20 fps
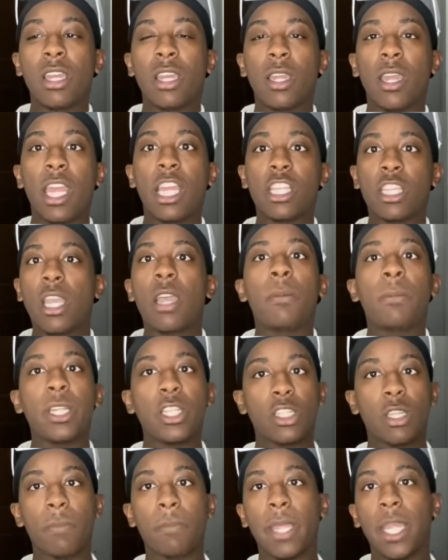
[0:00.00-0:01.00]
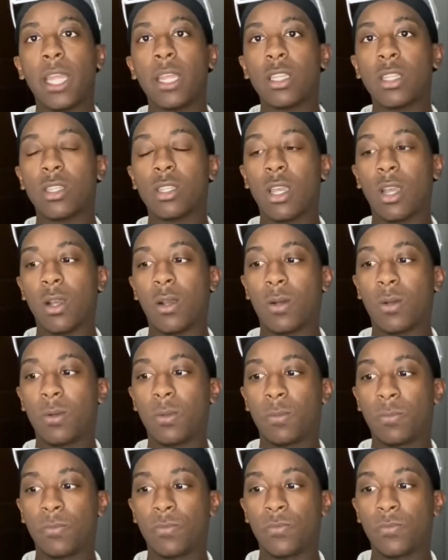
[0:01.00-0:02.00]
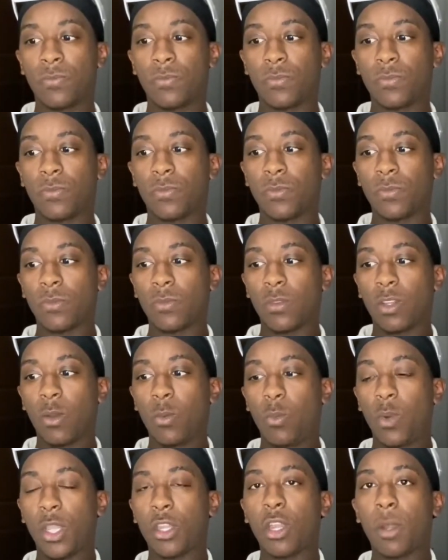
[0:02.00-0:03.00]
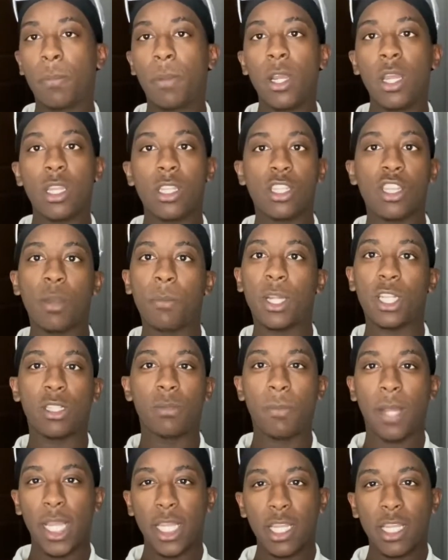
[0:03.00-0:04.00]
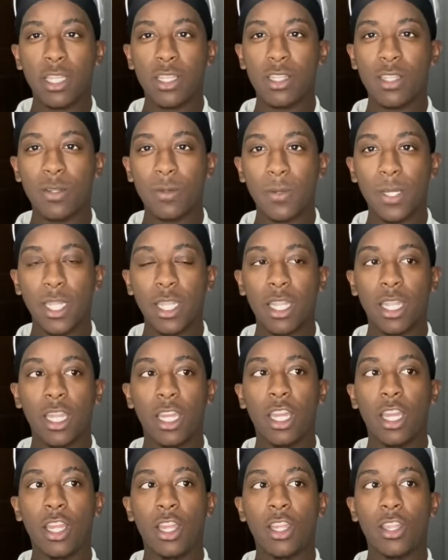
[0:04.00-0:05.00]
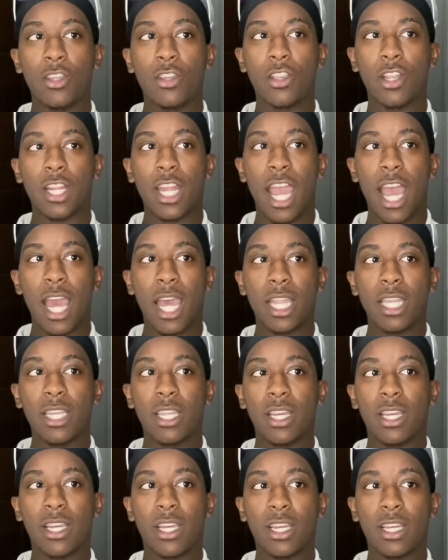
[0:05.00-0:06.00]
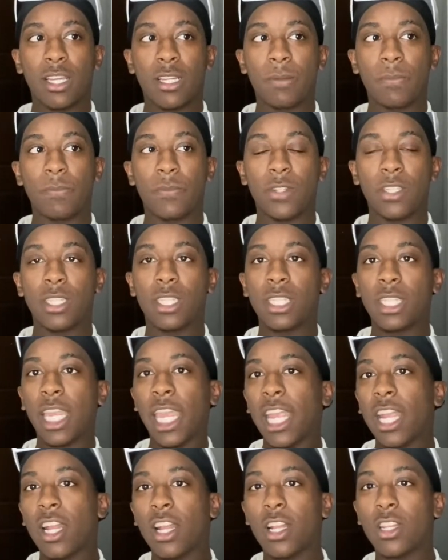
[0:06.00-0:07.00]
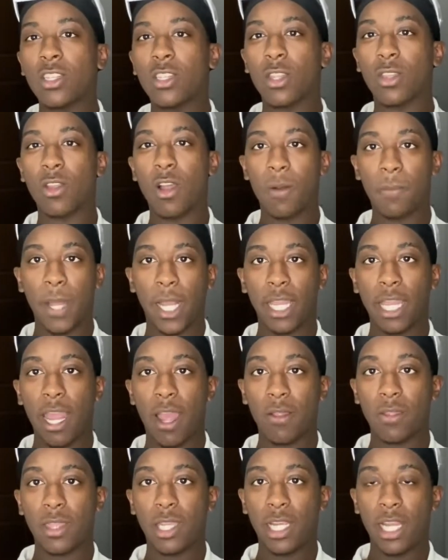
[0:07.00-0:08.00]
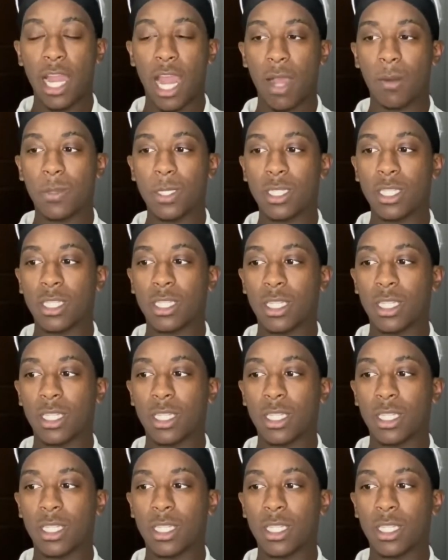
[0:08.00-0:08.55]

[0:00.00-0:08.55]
it's commission based. So when you're putting so much money into it, you're kind of scared to throw money out there. It was